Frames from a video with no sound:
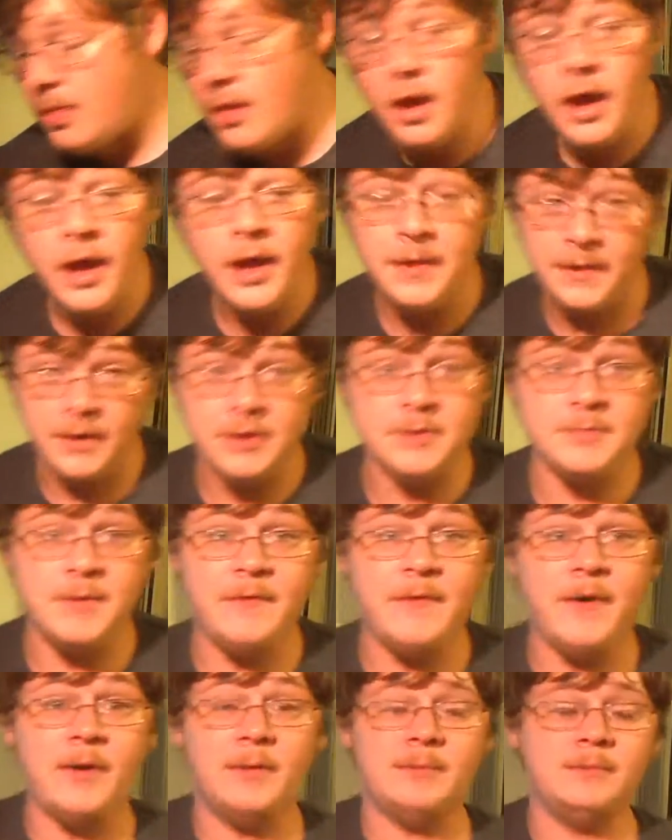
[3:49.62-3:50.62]
And there's my
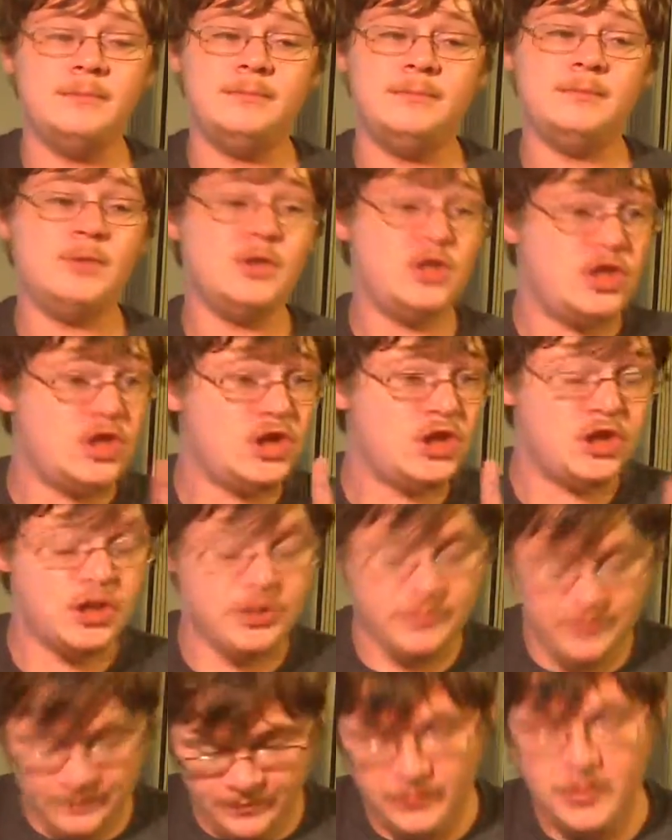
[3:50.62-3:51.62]
phone. Shush.
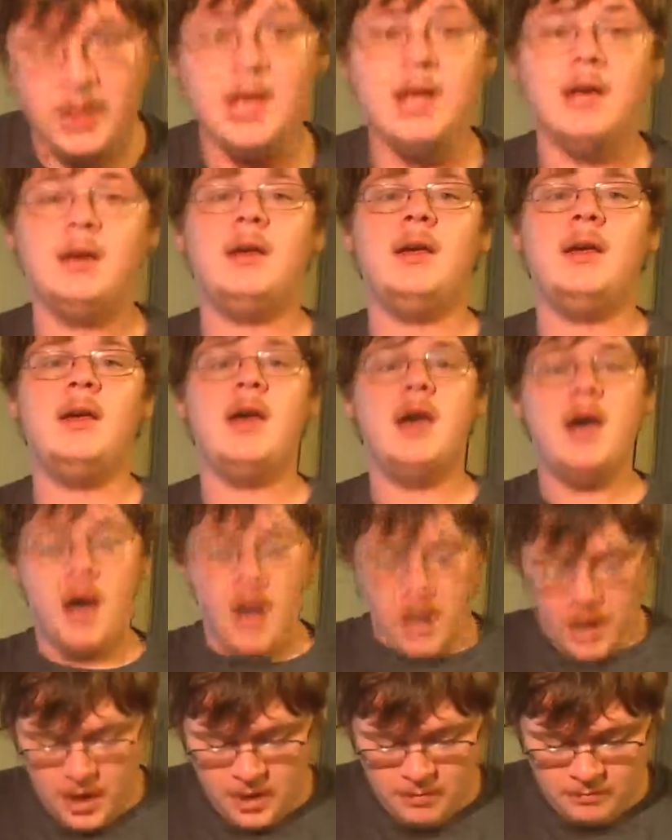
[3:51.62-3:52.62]

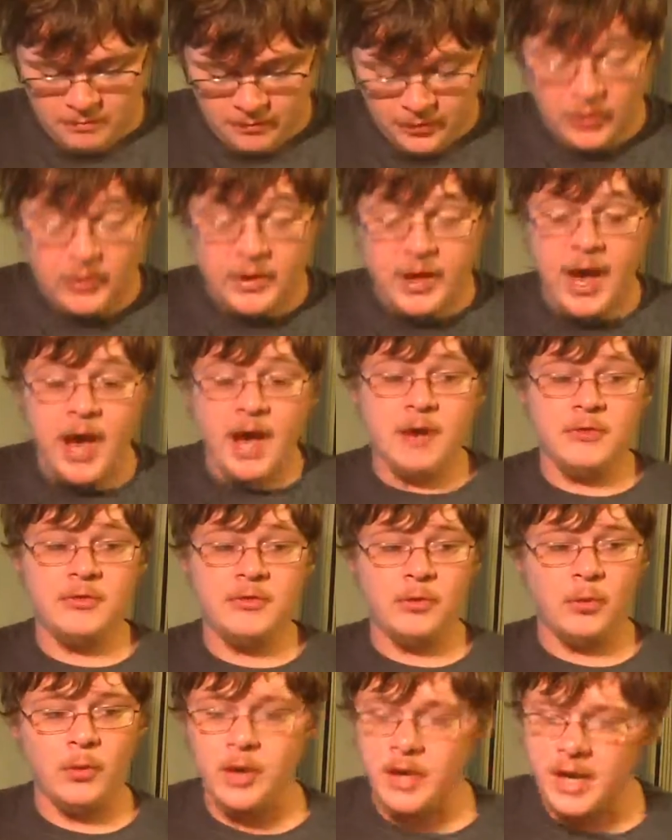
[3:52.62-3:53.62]
Um, so yeah,
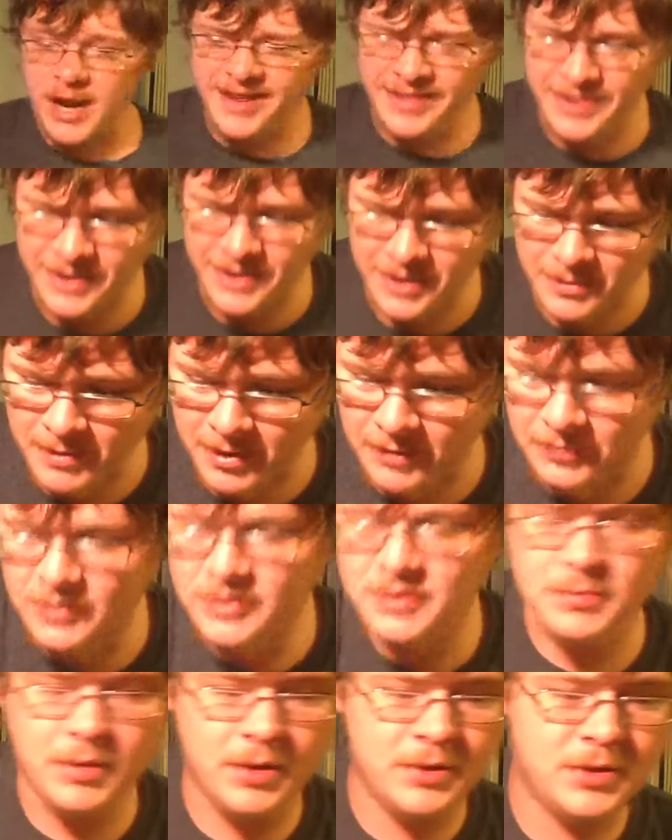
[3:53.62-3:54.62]
so what did I think about
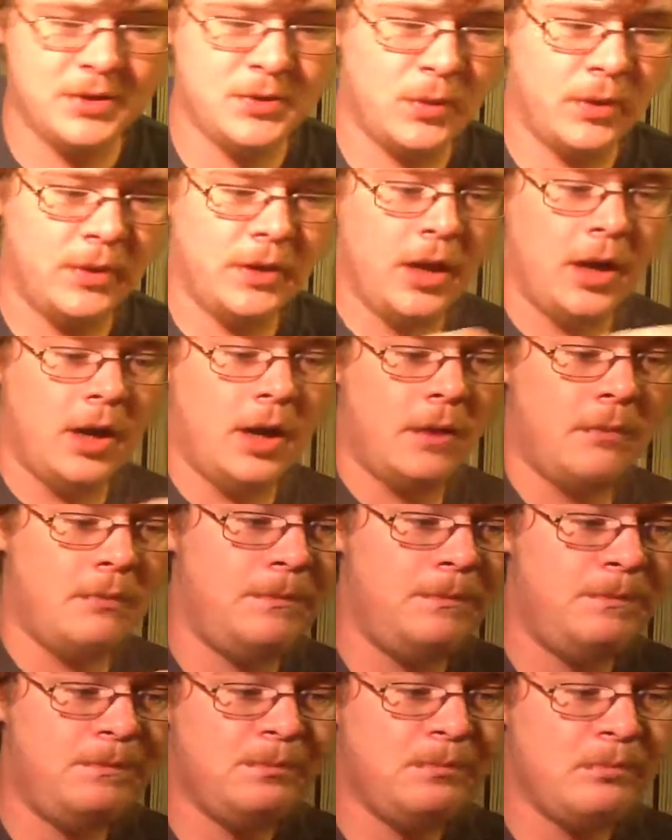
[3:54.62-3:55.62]
this month's one? Um,
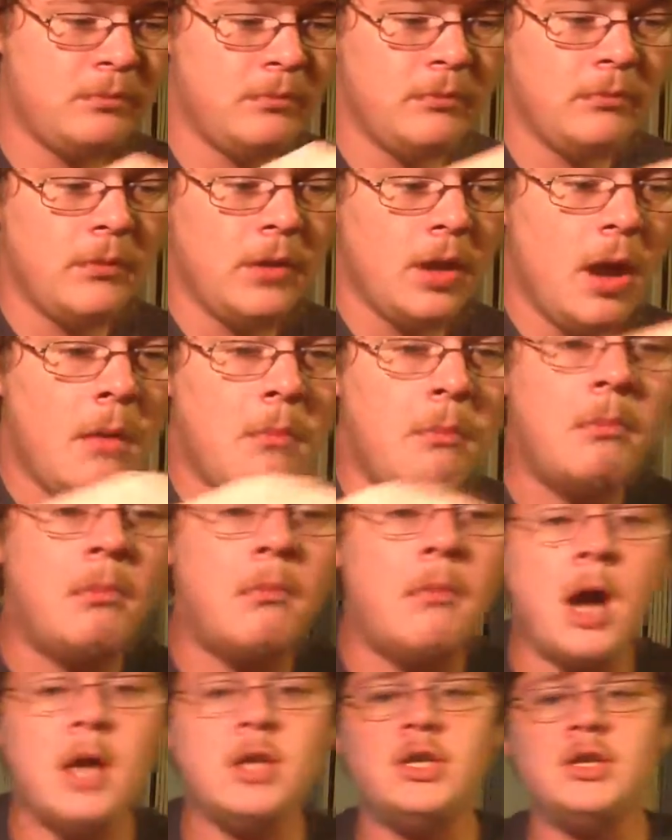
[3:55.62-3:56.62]

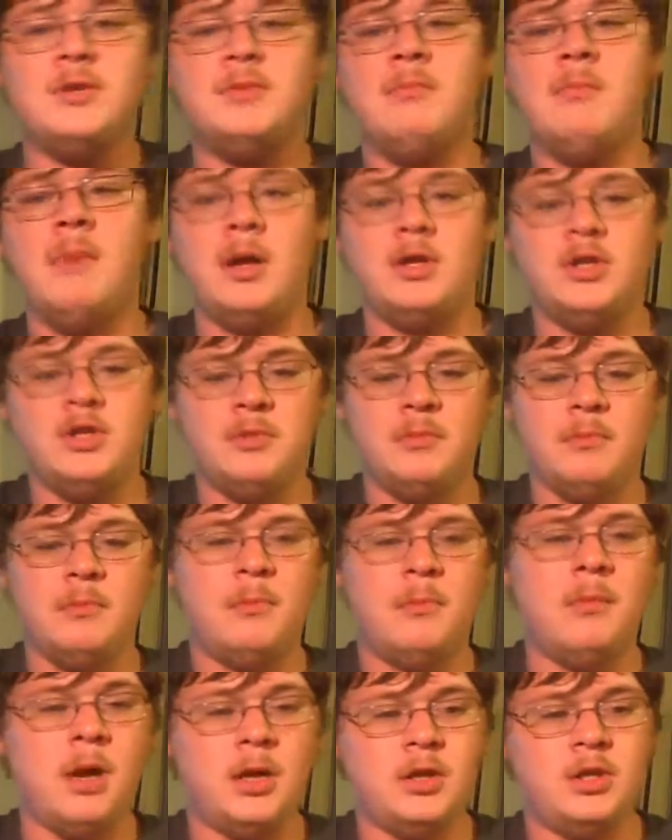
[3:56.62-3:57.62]
much, much,
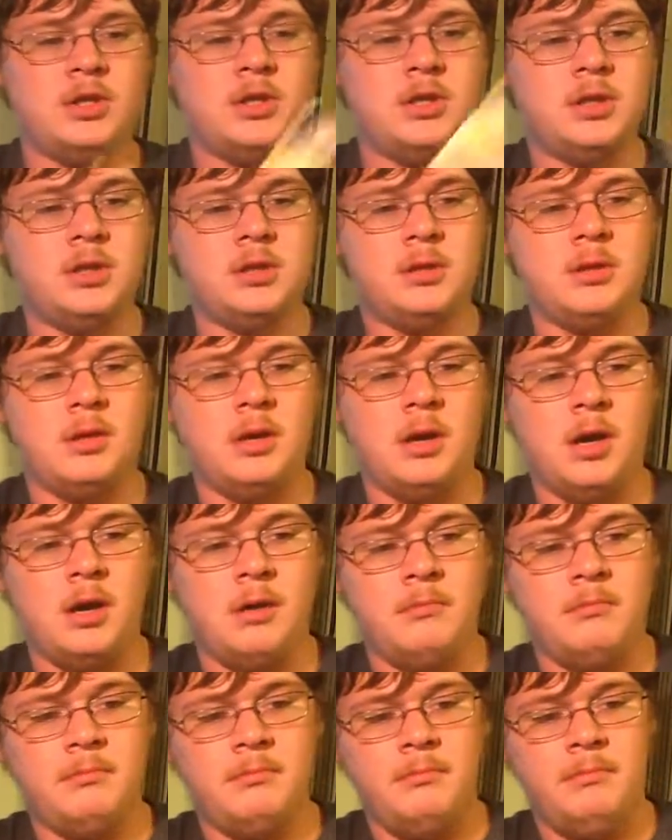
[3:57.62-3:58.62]
much,
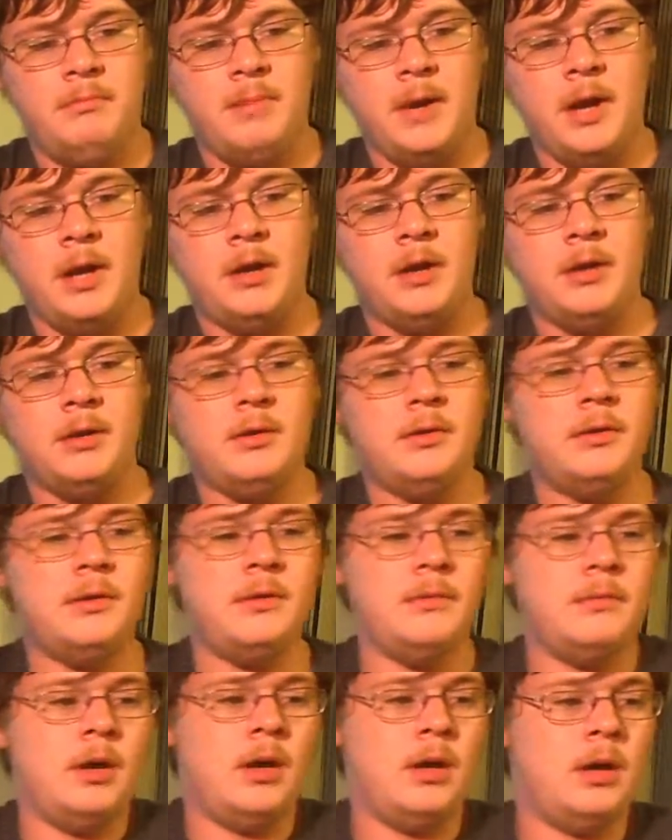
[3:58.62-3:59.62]
um, better,
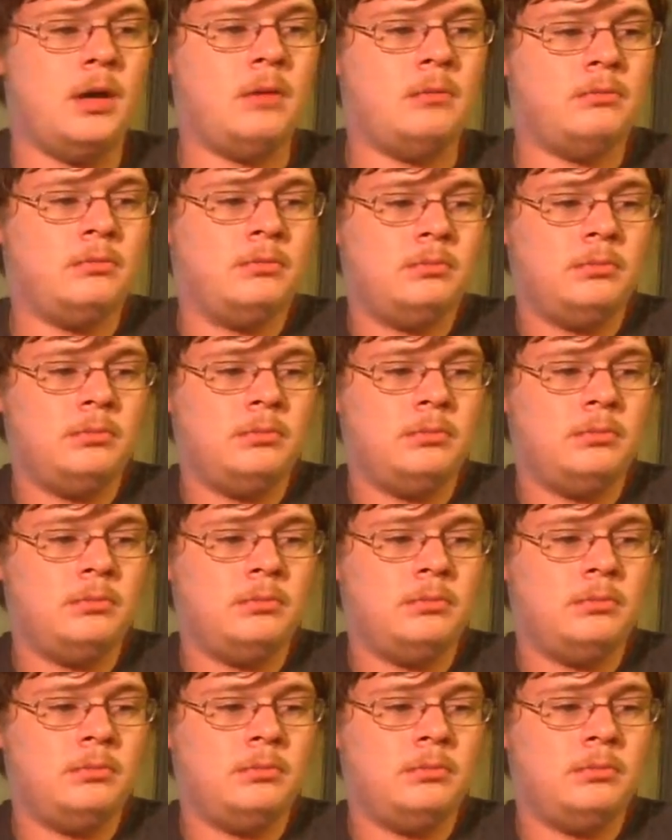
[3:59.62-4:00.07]
um,